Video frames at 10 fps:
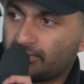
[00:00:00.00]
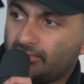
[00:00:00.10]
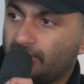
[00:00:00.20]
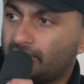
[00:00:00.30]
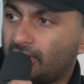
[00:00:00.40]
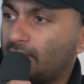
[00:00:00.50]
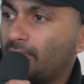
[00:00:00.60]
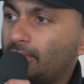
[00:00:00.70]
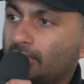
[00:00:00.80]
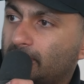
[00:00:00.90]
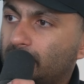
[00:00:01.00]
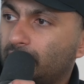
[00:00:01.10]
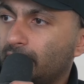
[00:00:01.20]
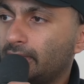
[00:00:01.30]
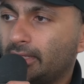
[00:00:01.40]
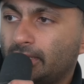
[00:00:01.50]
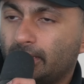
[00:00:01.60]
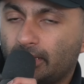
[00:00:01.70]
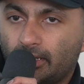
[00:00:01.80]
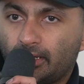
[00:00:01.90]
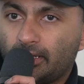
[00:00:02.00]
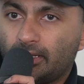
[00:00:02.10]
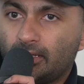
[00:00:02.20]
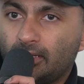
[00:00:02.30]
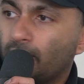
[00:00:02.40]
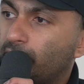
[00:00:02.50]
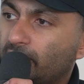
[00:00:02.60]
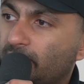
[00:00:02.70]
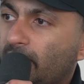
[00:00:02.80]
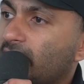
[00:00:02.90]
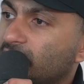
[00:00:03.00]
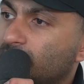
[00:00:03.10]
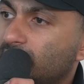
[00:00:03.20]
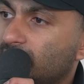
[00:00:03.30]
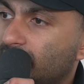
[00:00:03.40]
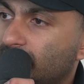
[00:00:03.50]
in a freaking bubble, and no one really bothers me.